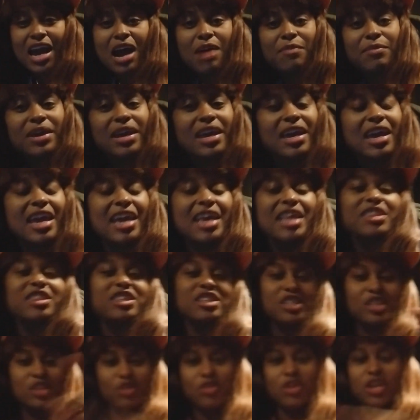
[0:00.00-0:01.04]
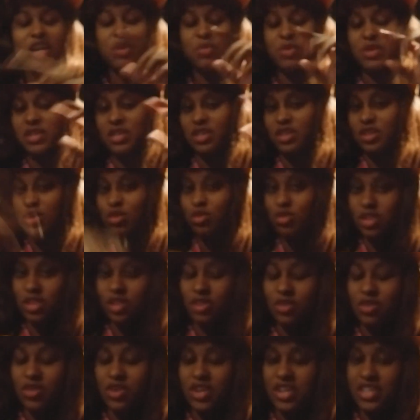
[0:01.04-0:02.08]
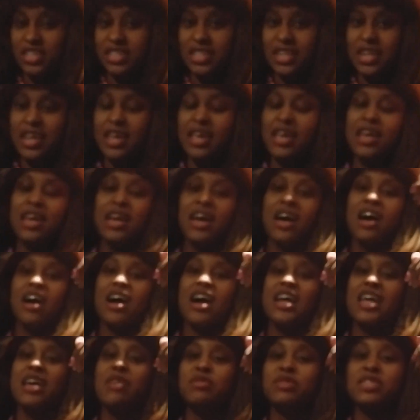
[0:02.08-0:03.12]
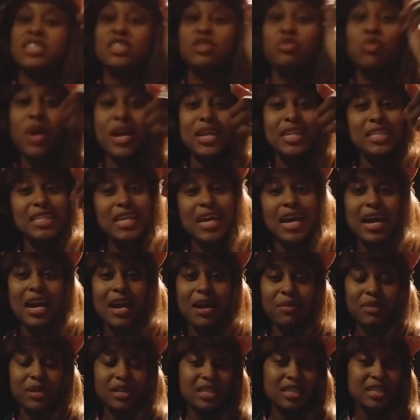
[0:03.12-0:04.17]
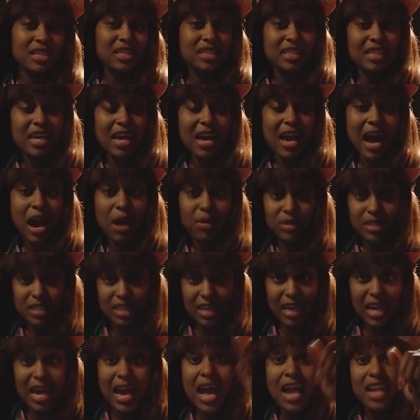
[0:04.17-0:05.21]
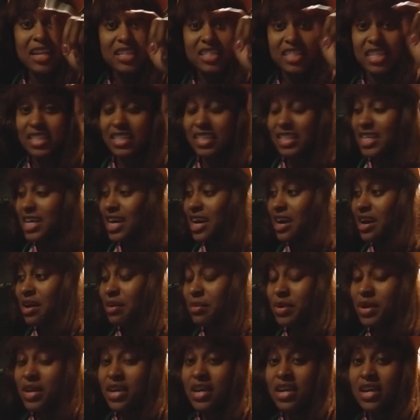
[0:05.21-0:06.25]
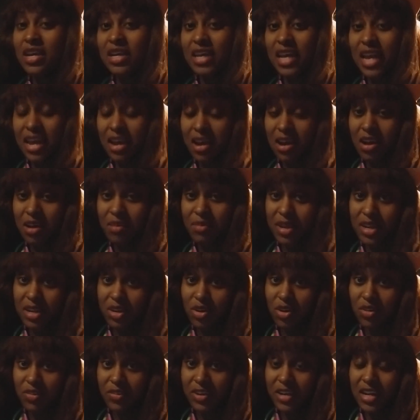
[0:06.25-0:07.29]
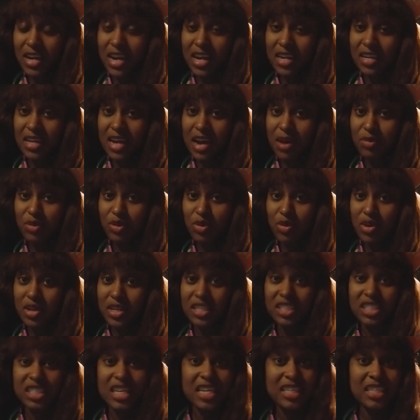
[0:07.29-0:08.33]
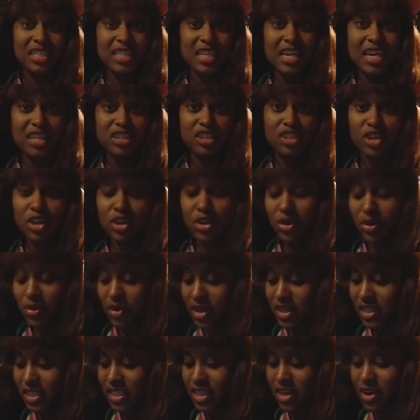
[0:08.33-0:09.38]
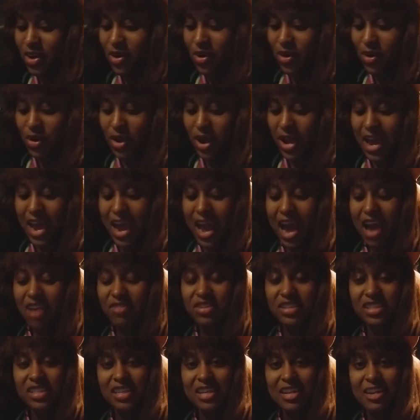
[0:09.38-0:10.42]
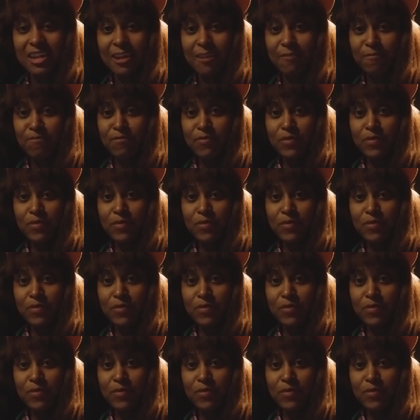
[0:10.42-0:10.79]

I'm gonna end the story with the two stories all right it was this one time because i was in college at the time um, in North Carolina. I was going to JCSU. So obviously